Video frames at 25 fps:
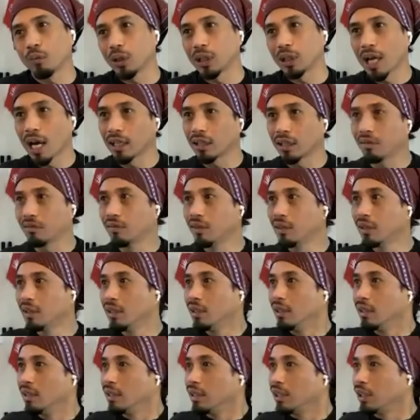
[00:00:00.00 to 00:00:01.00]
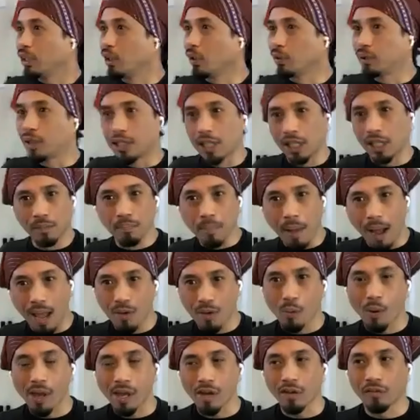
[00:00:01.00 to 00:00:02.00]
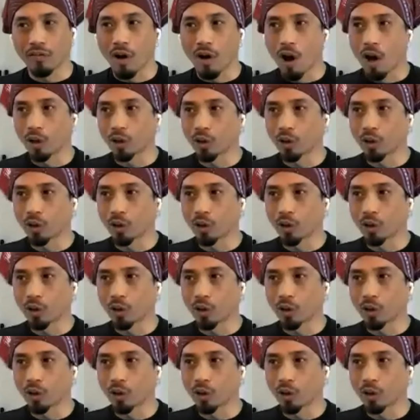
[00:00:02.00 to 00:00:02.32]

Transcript: And we kind of, this is my way of